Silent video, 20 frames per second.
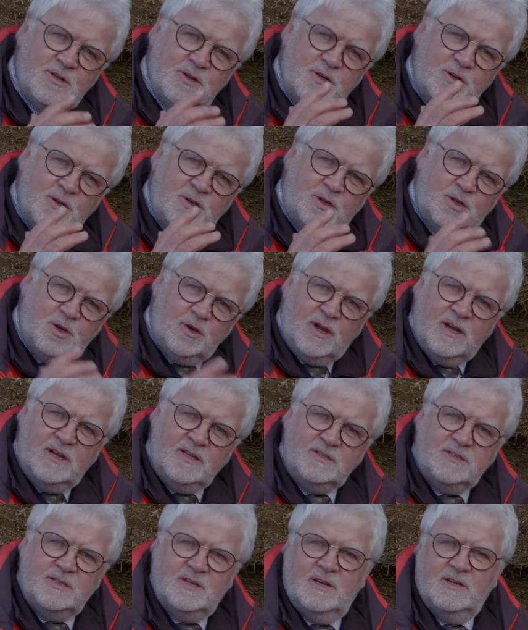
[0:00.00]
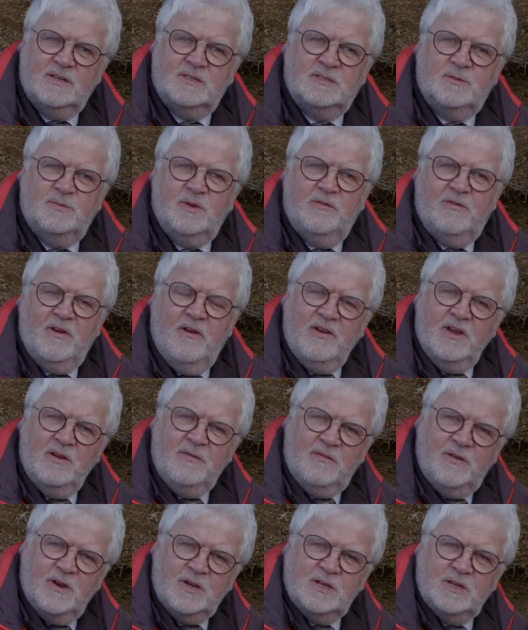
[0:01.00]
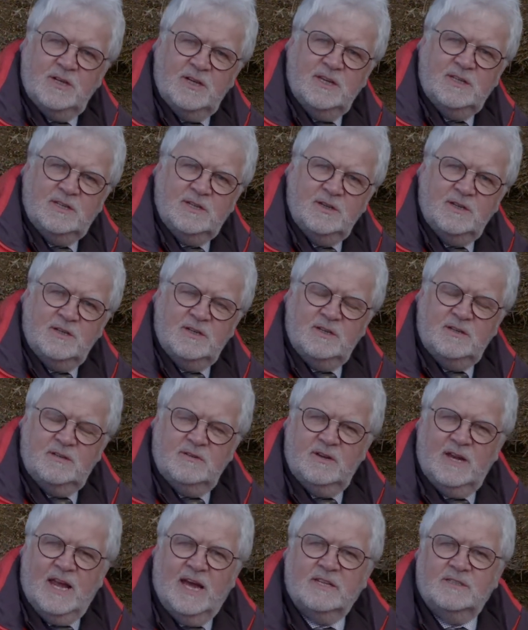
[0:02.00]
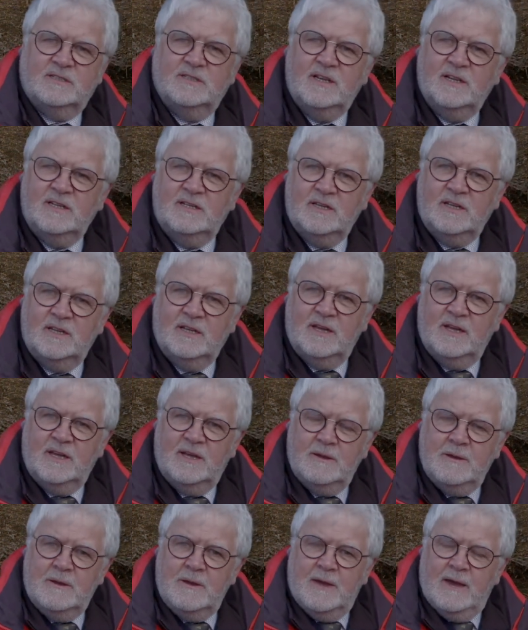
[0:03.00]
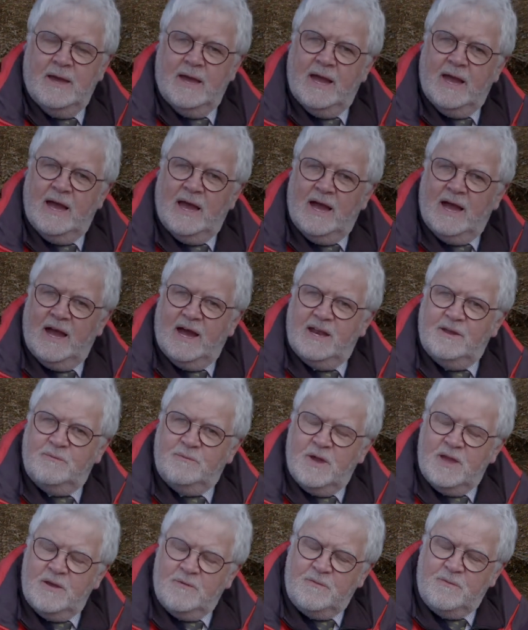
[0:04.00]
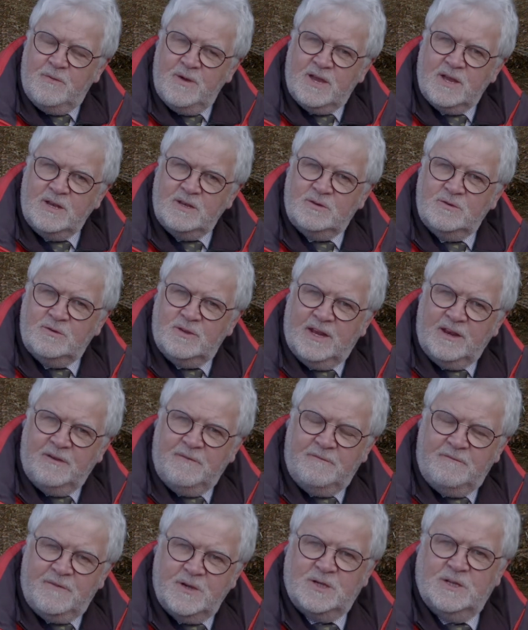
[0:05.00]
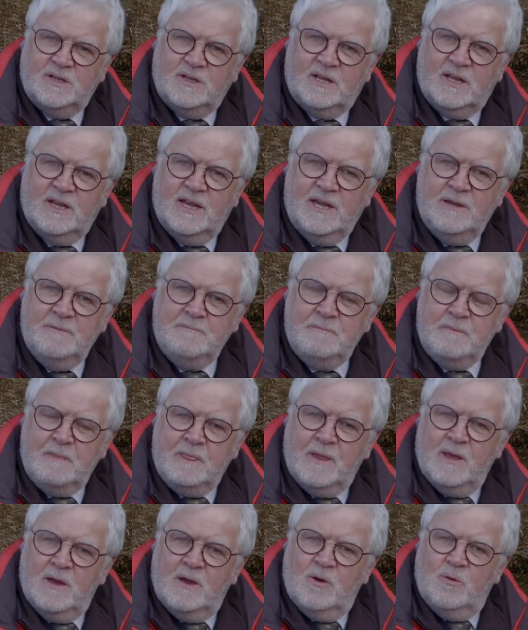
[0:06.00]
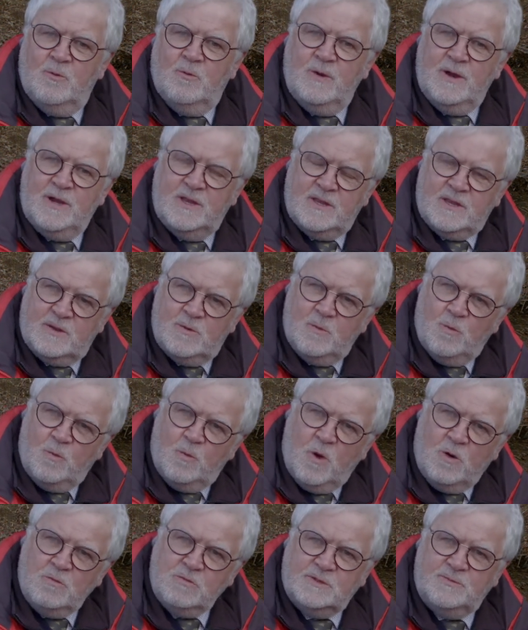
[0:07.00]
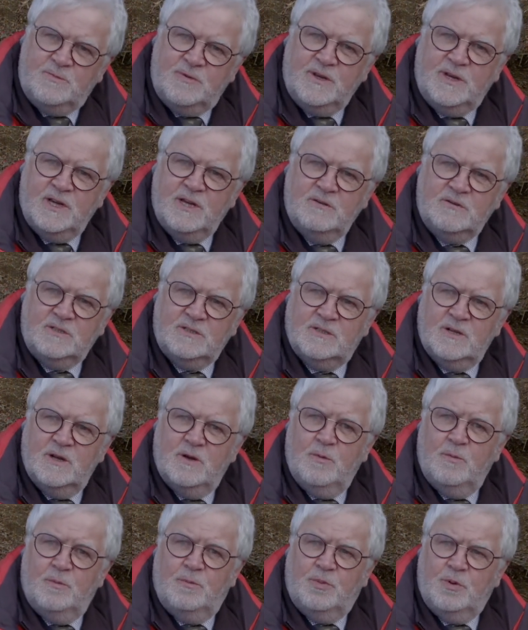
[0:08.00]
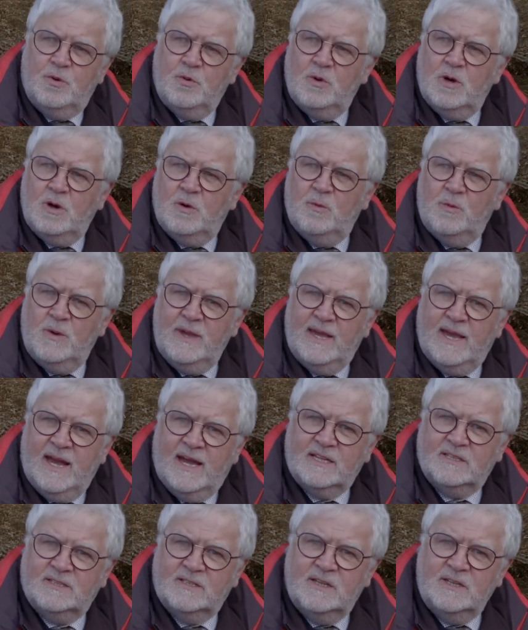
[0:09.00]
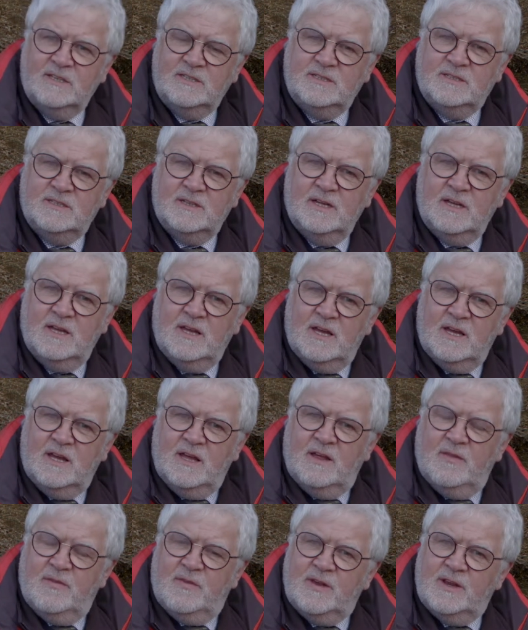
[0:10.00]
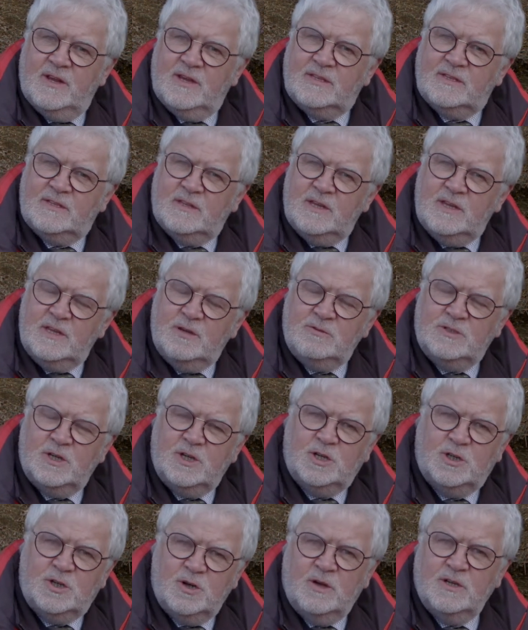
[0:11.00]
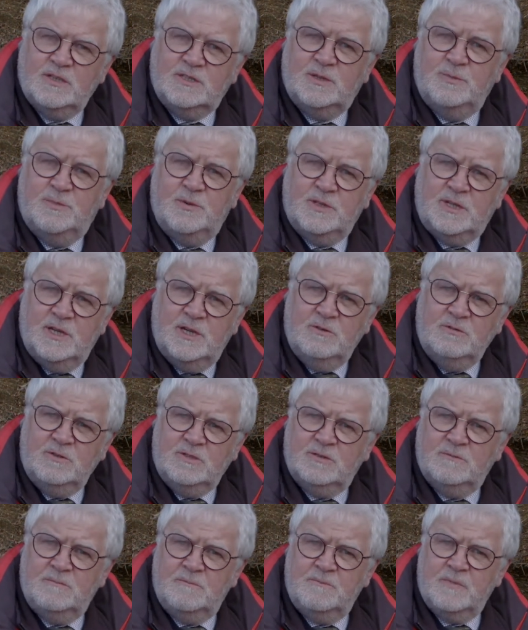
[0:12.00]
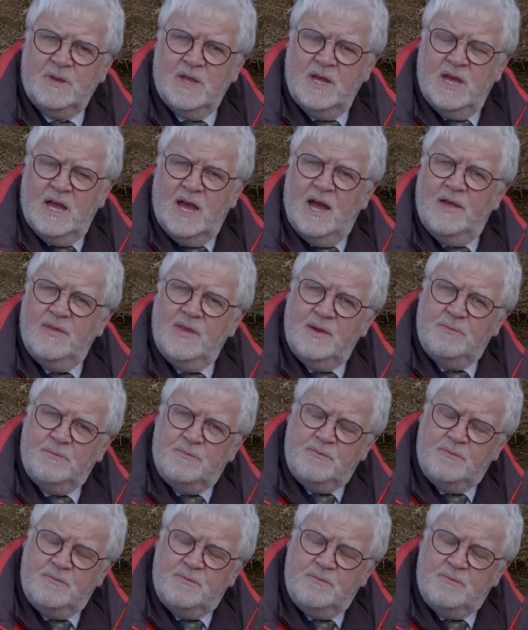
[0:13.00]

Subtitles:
sugars to be very efficiently turned into an acid. And if we can do that efficiently, we won't produce poor, weak acids that are using sugars to produce, and